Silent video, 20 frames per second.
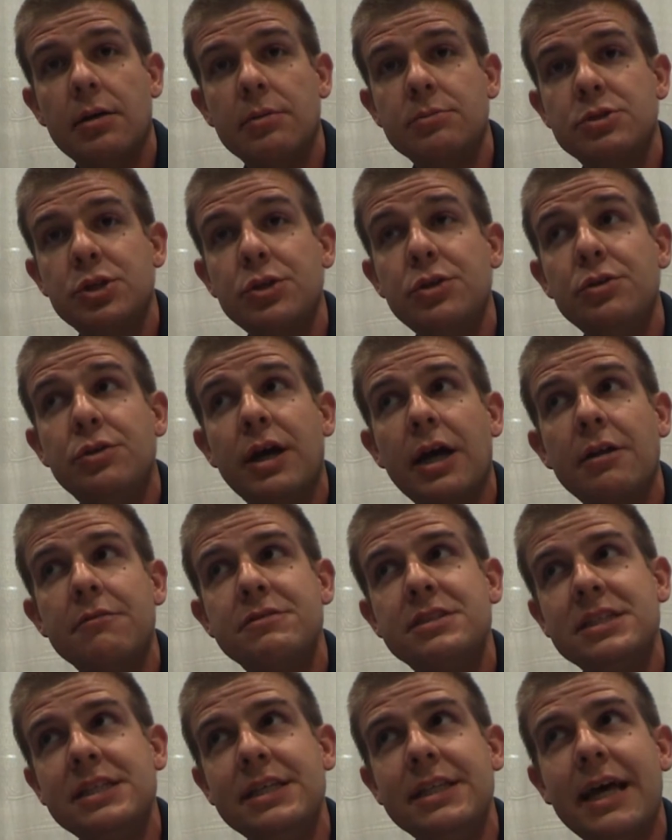So you kind of
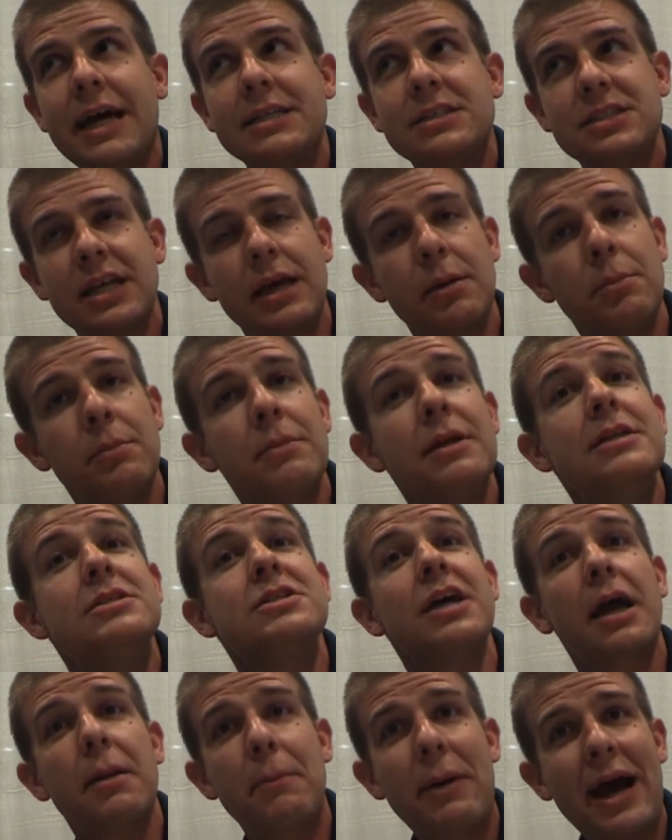see that same
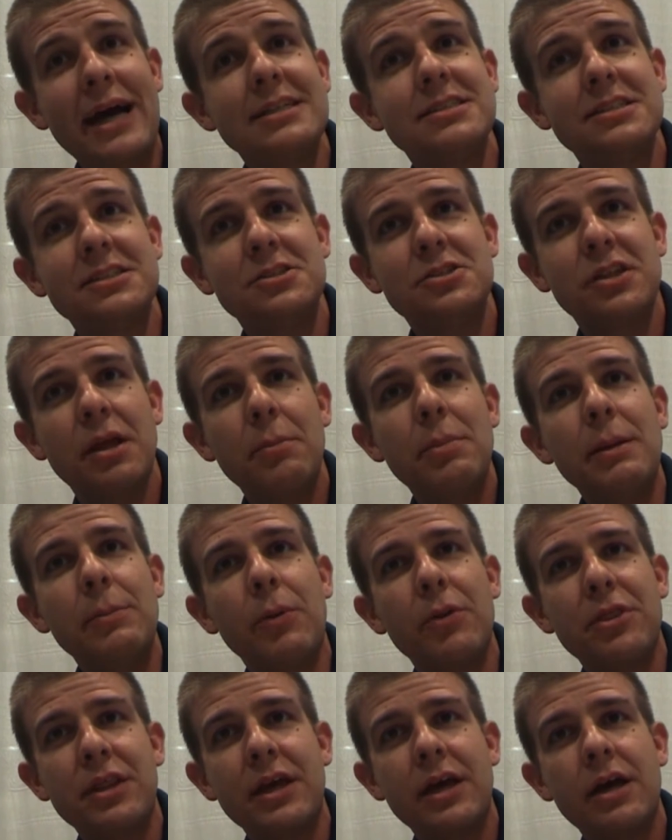inside passage that
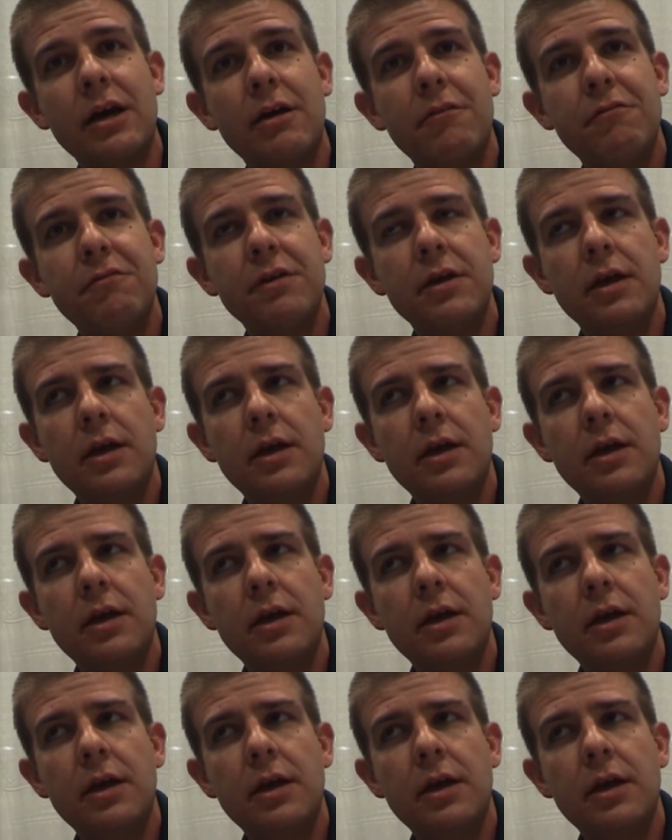people think of,